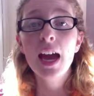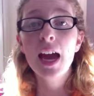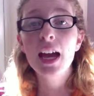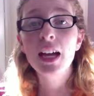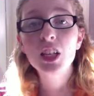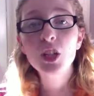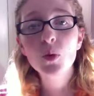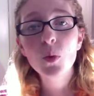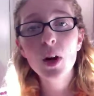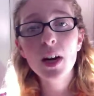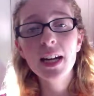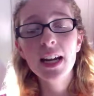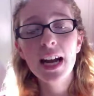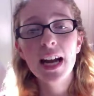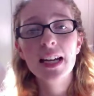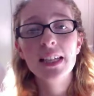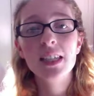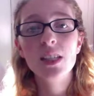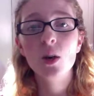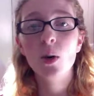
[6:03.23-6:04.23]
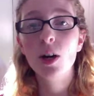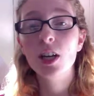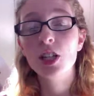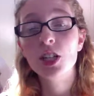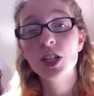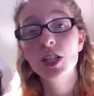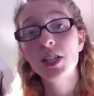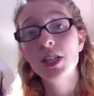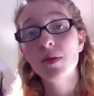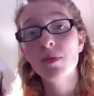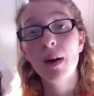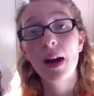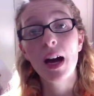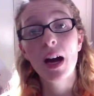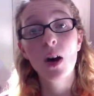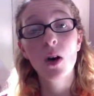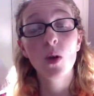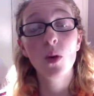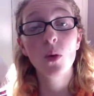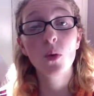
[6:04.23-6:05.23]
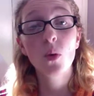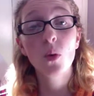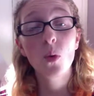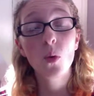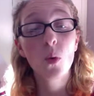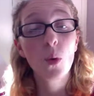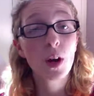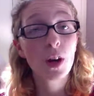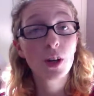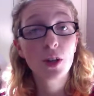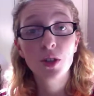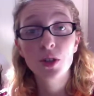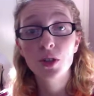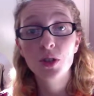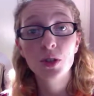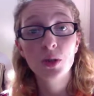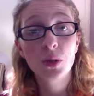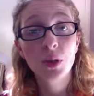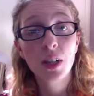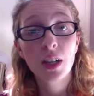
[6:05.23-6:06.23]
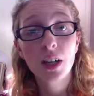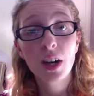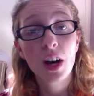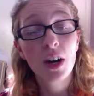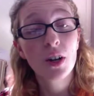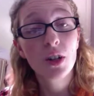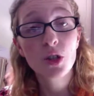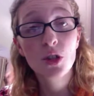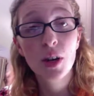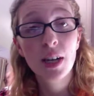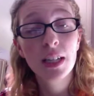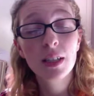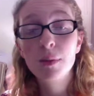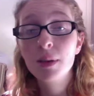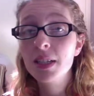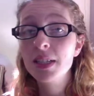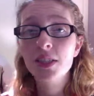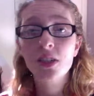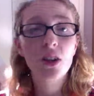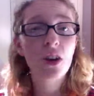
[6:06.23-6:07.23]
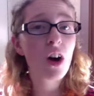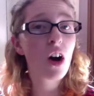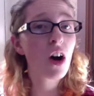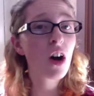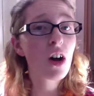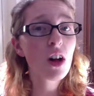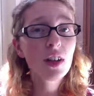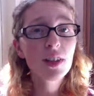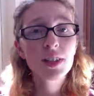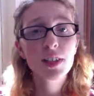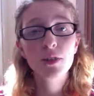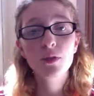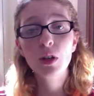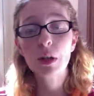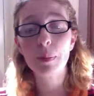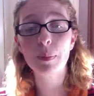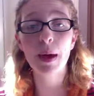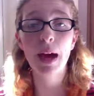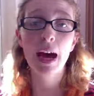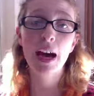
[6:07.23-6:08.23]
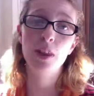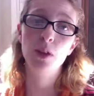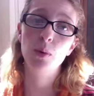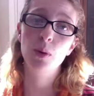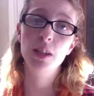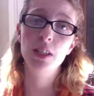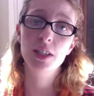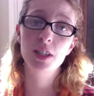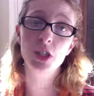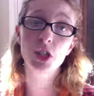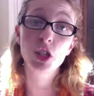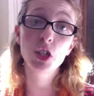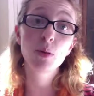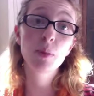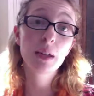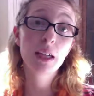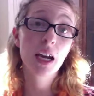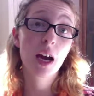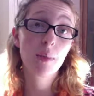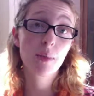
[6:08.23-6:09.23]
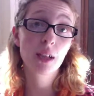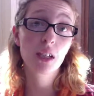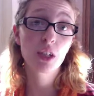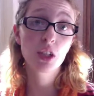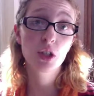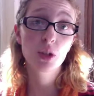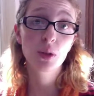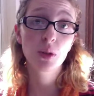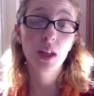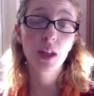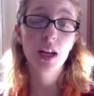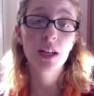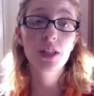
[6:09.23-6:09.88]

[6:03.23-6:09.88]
And you want to ask questions about where your doula got her training, because there are all different pathways to becoming a doula.